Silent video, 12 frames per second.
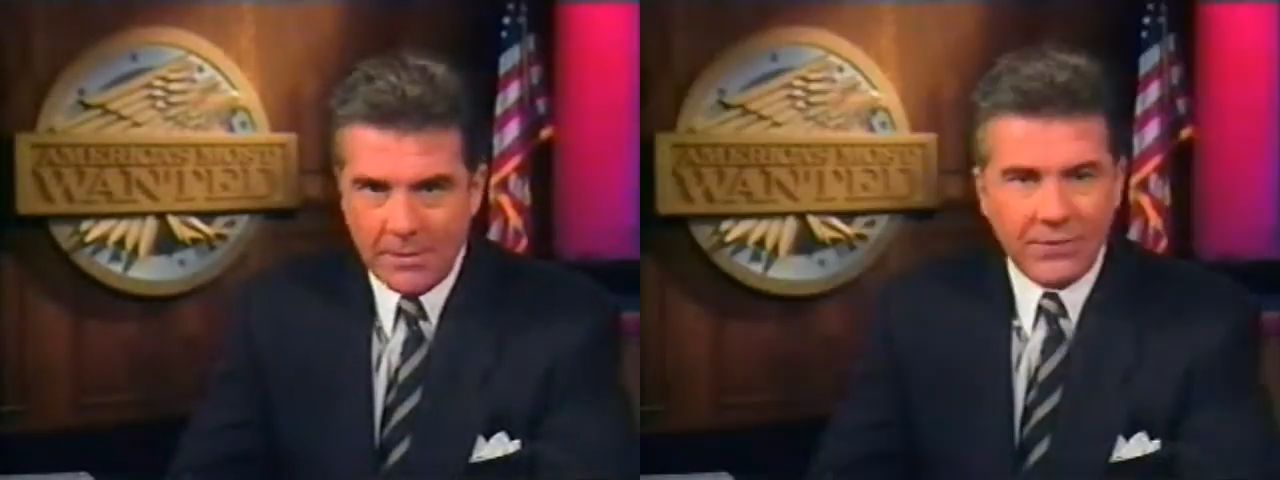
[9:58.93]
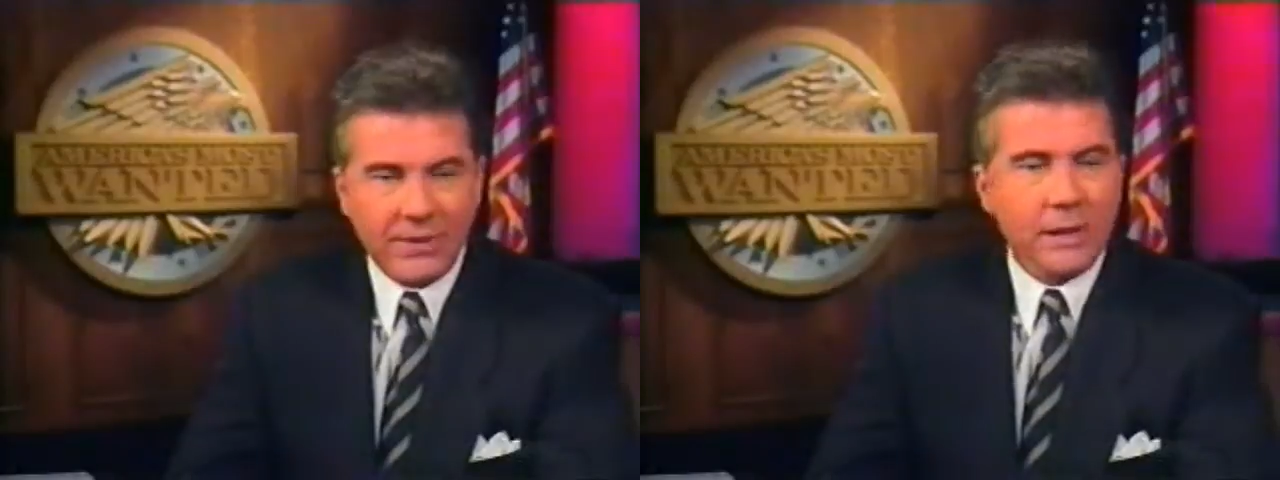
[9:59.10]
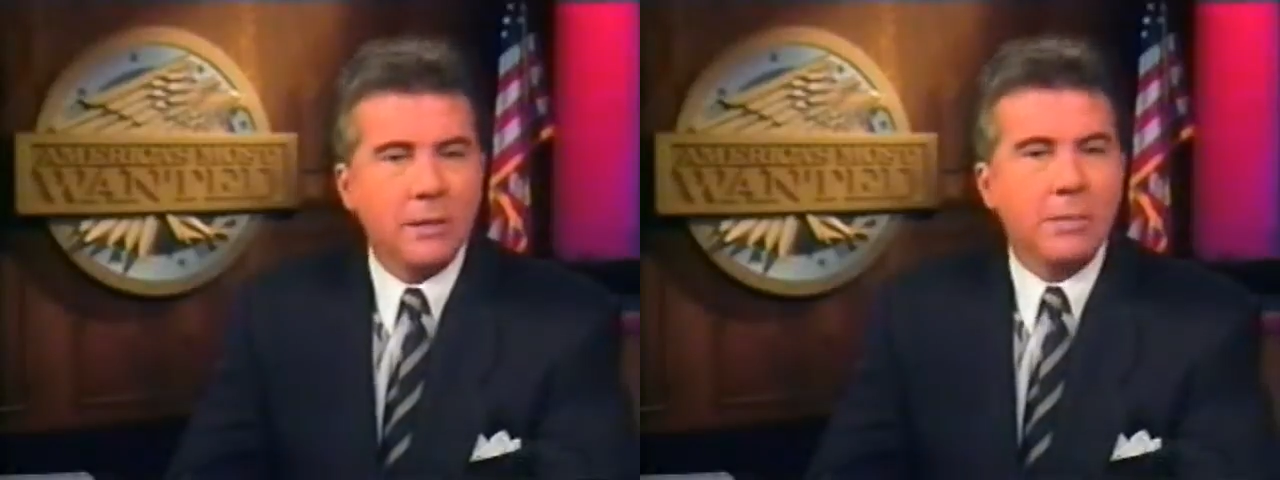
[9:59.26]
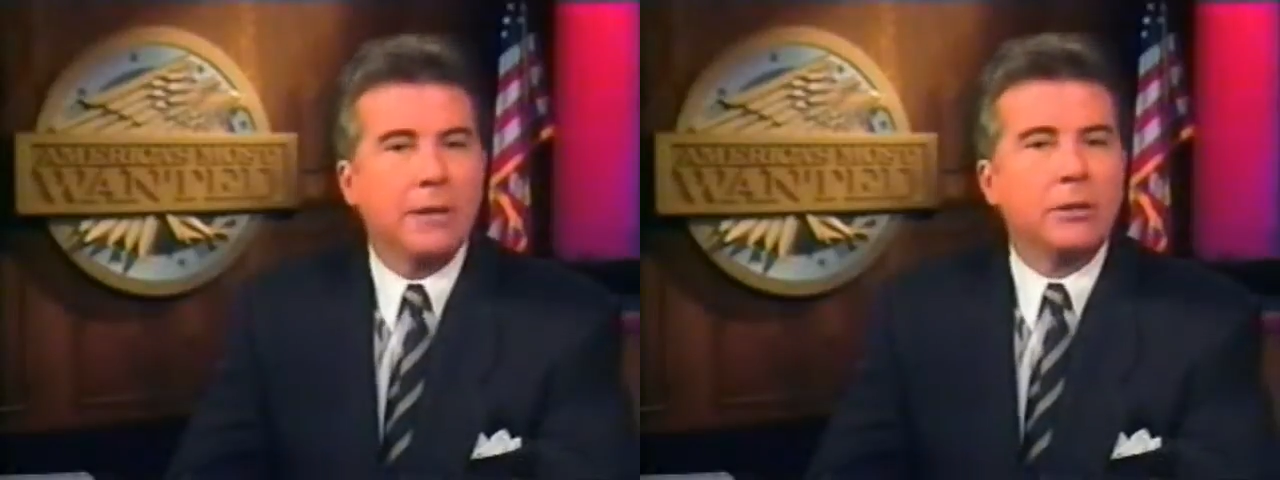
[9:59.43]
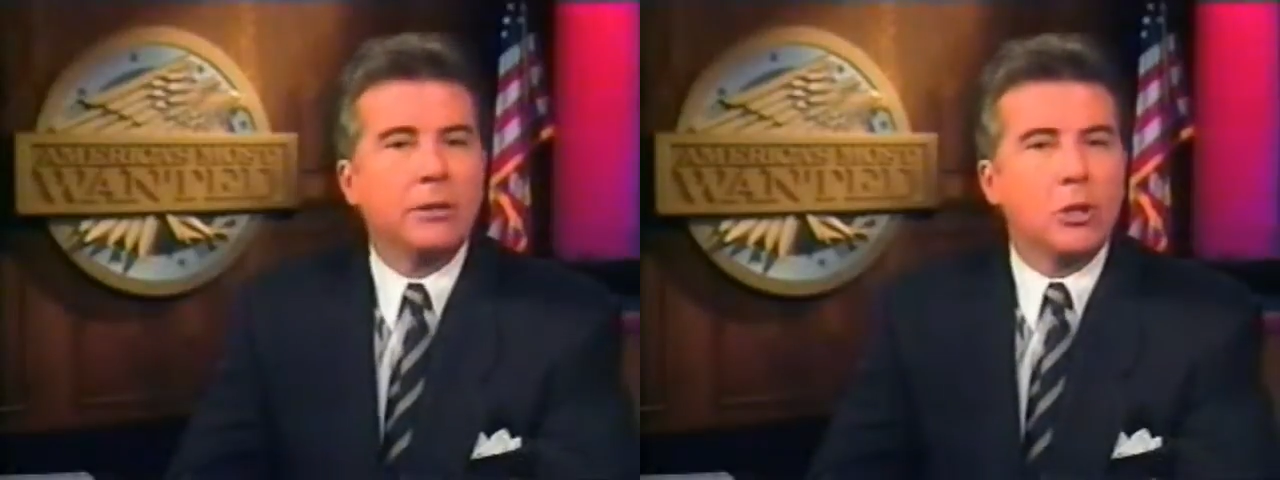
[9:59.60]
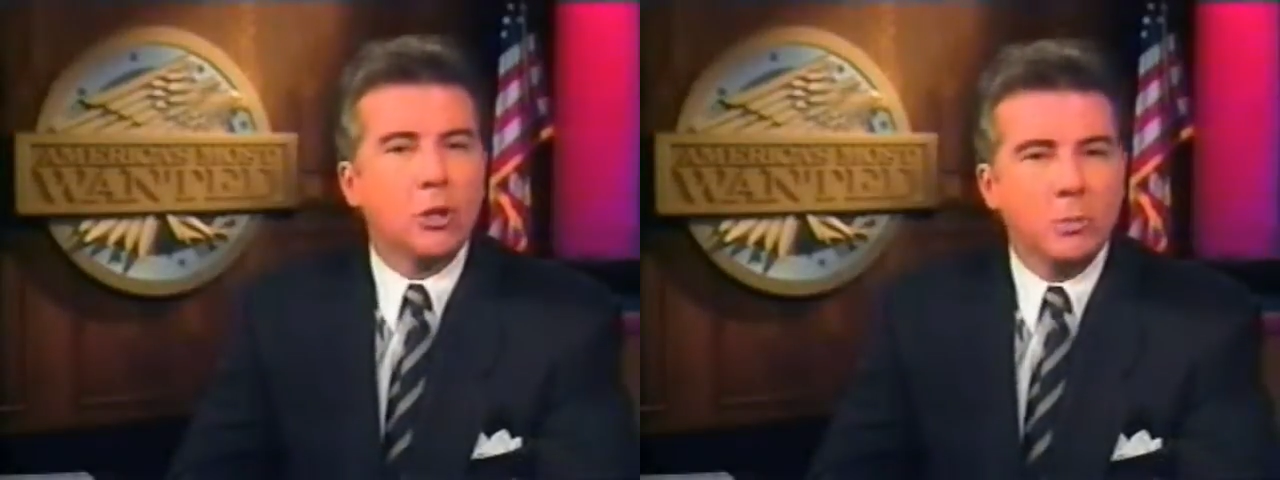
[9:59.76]
Think about
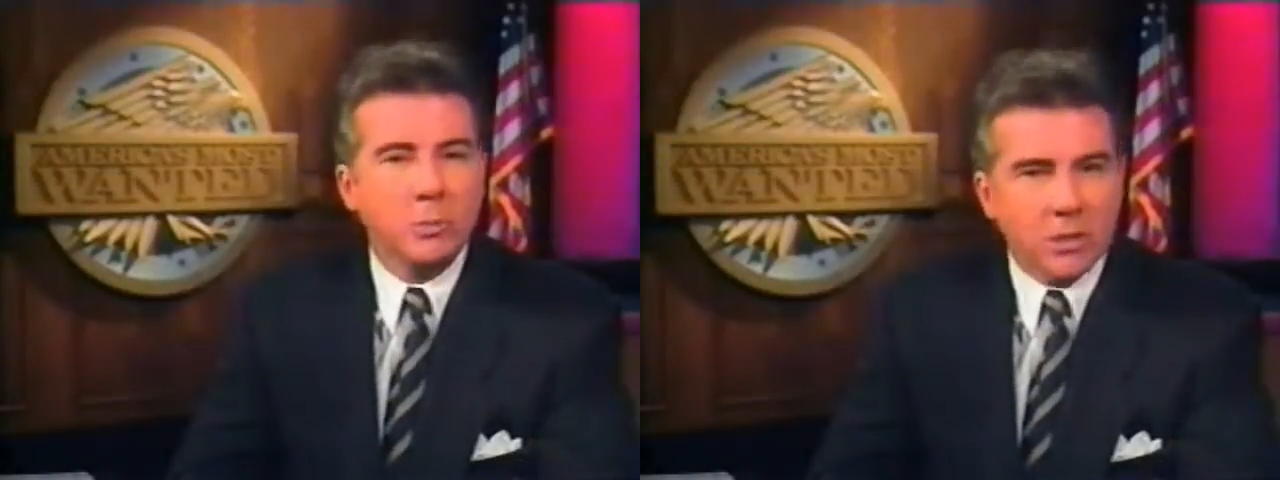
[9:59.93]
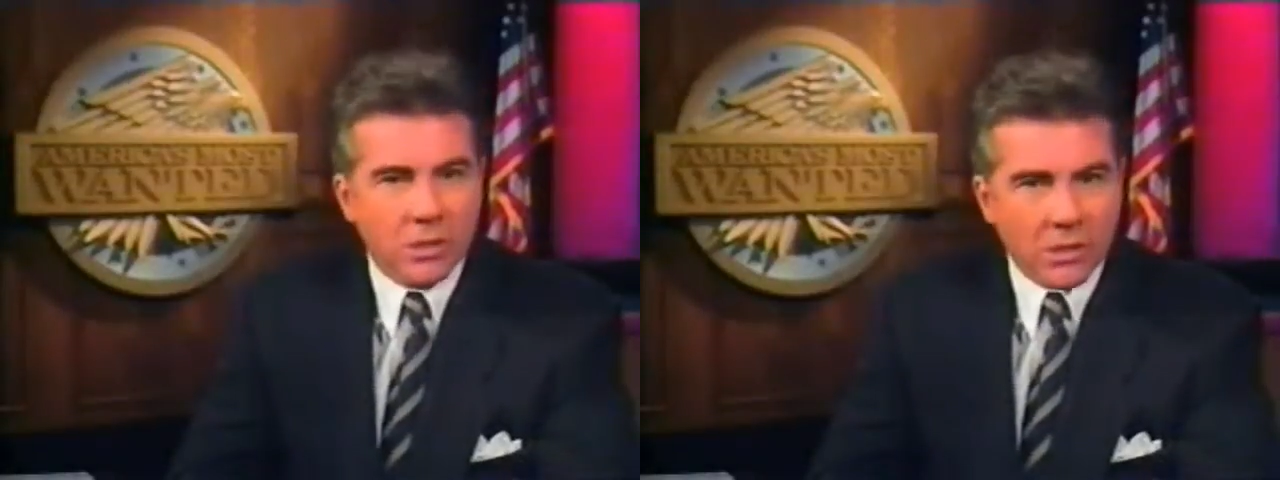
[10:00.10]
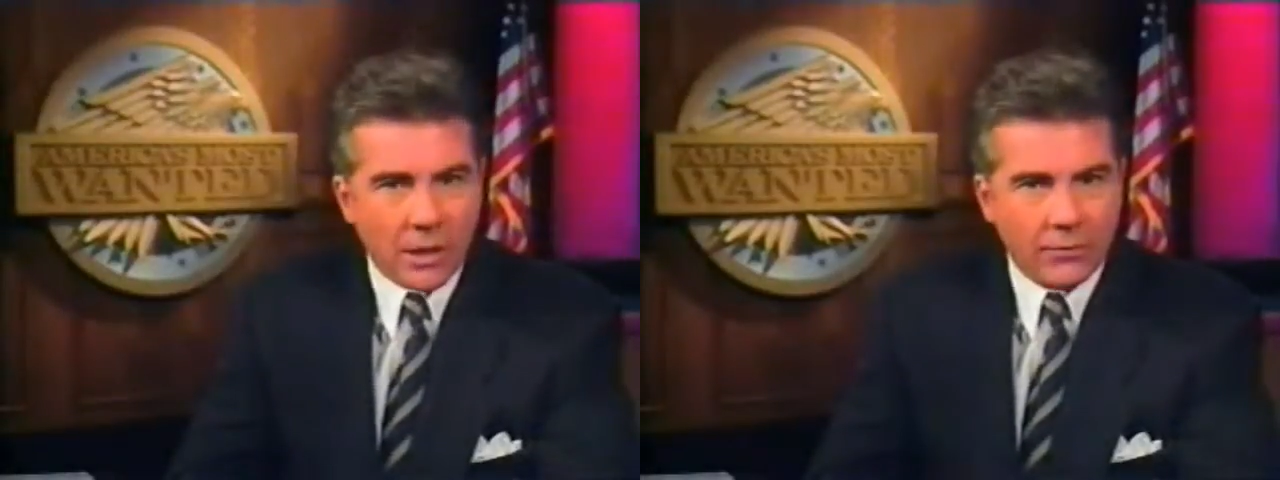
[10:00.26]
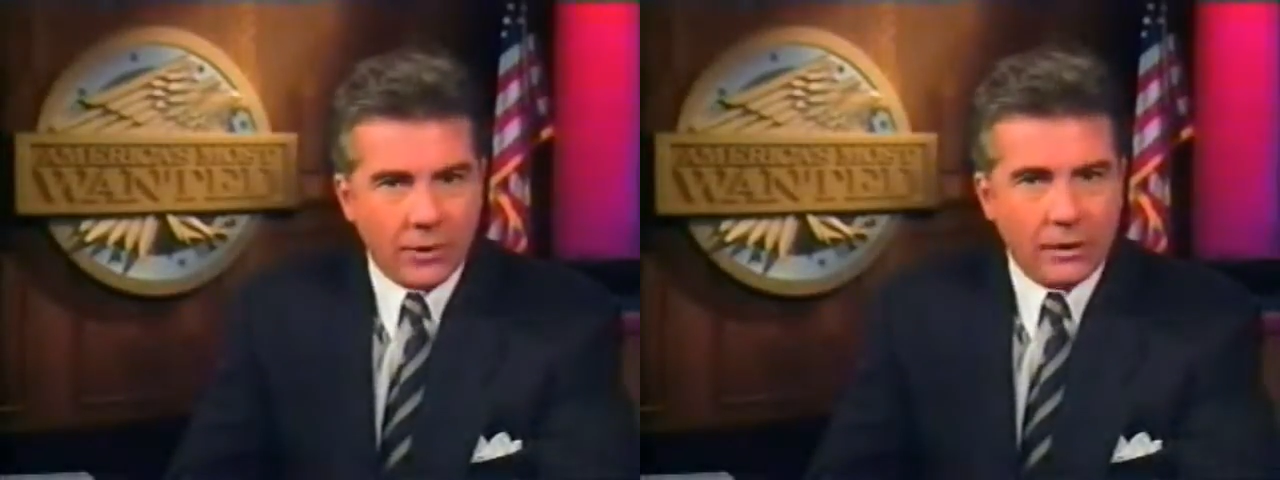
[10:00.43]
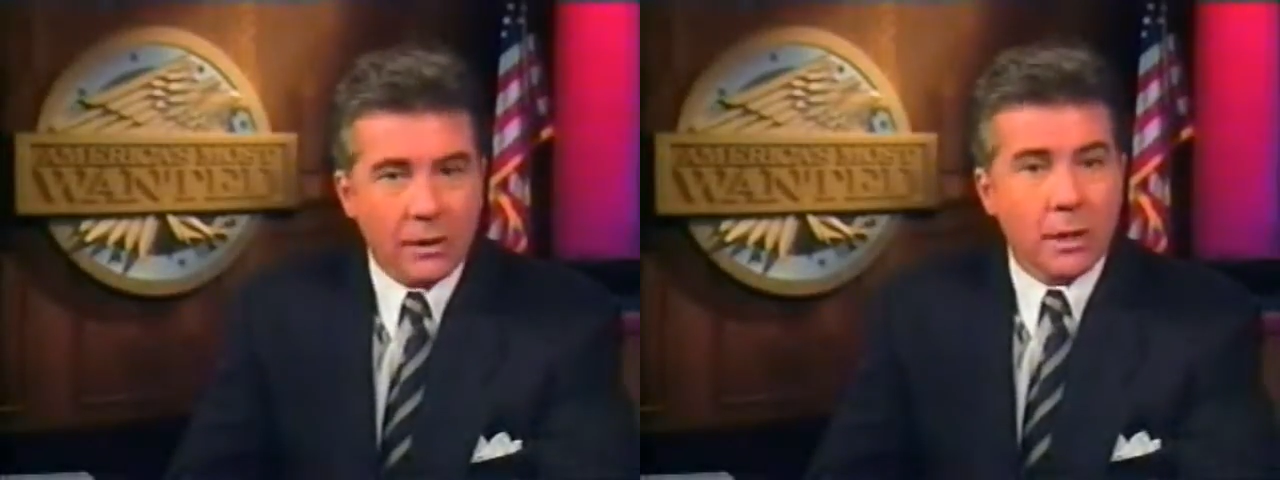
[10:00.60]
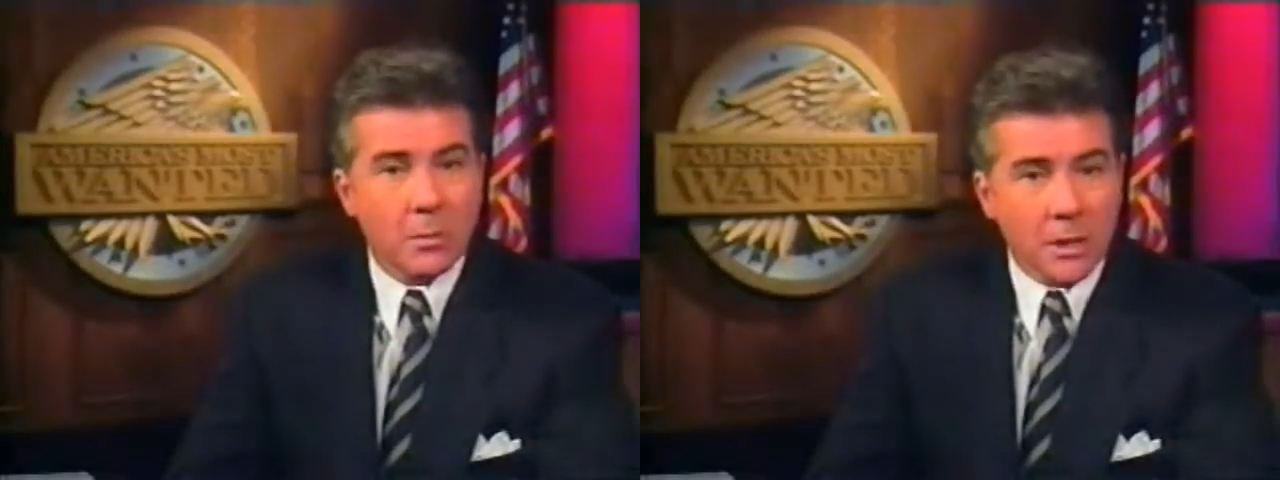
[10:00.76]
the human suffering
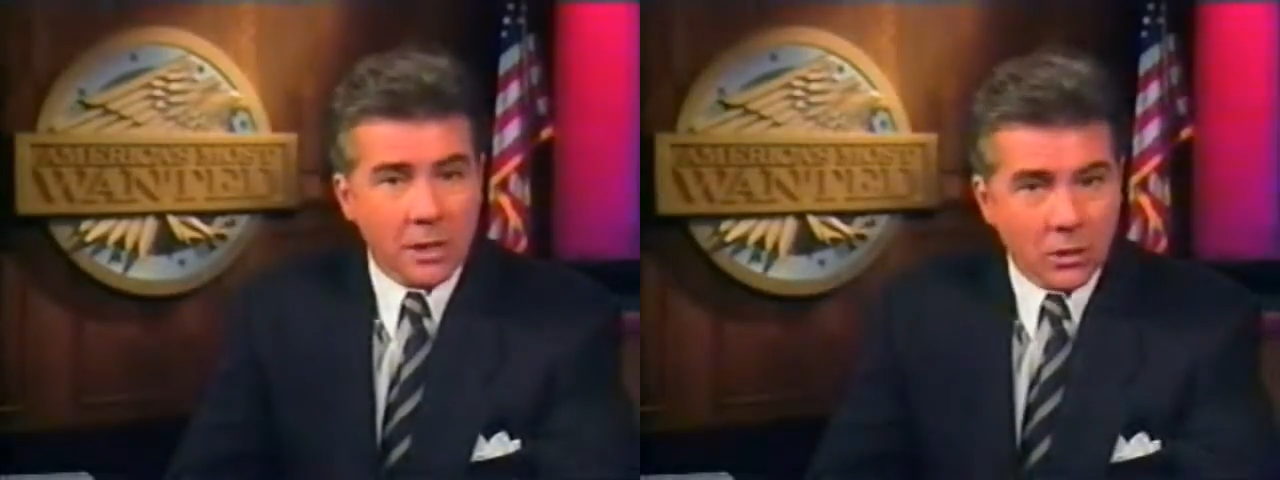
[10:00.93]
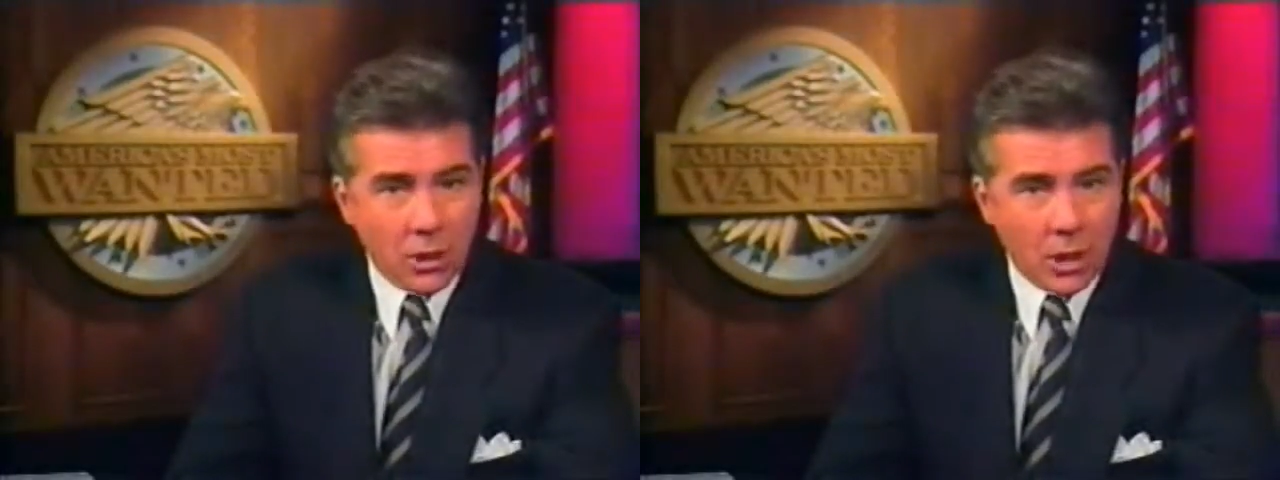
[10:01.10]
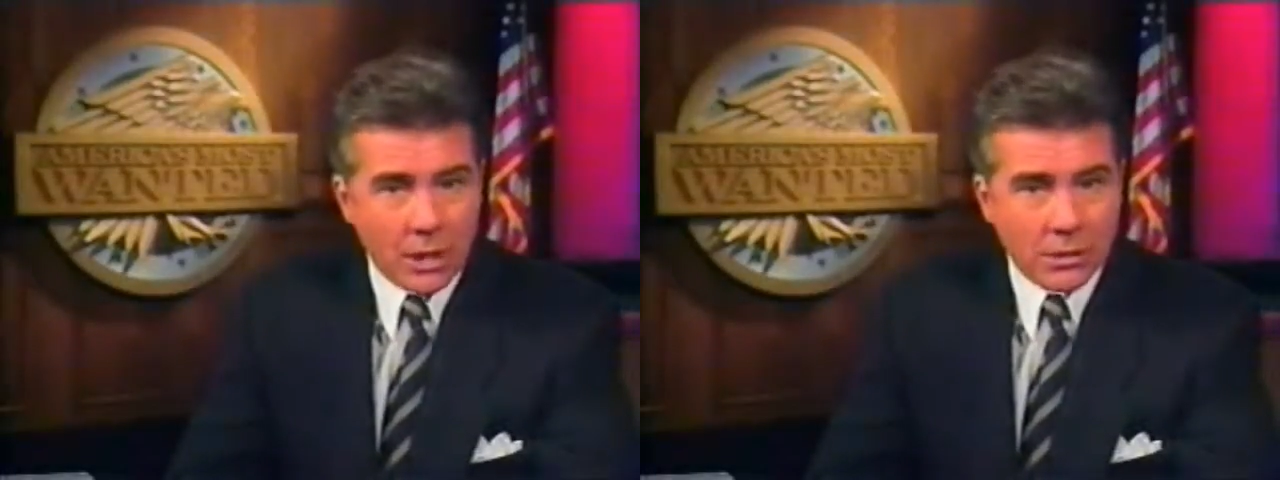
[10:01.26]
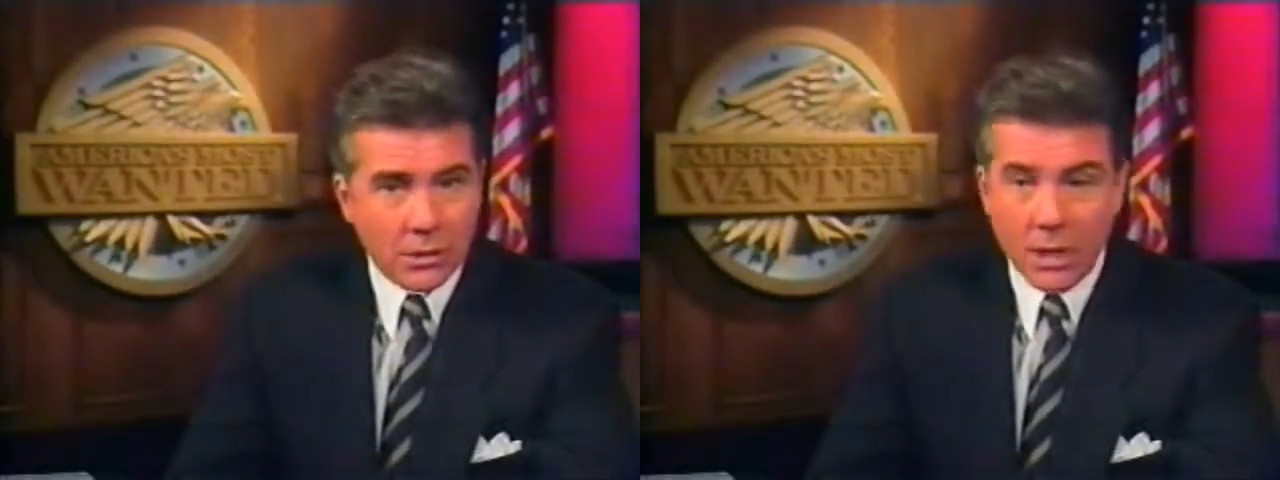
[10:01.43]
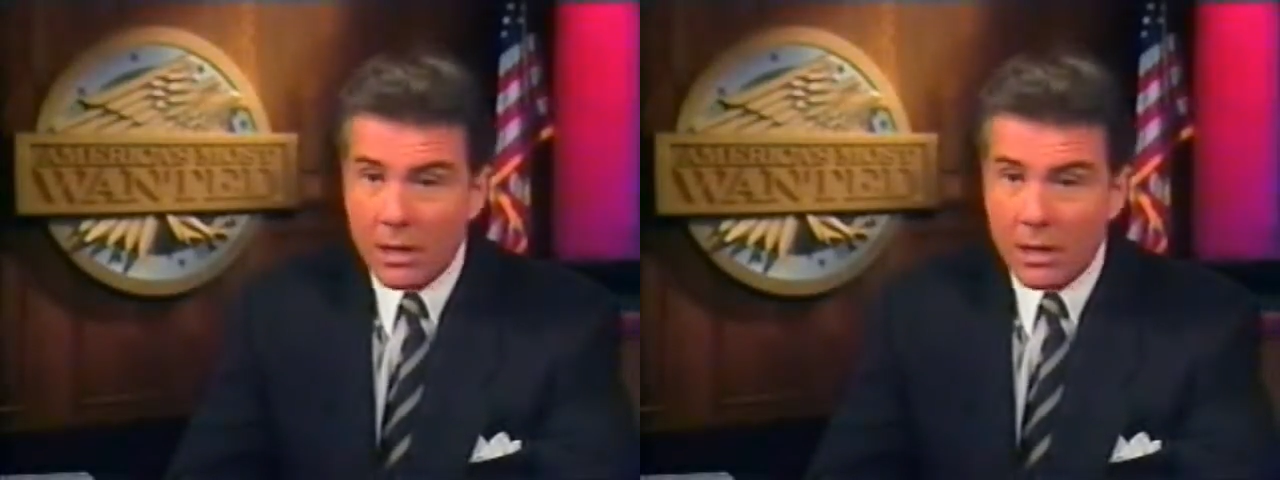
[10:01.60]
that can be caused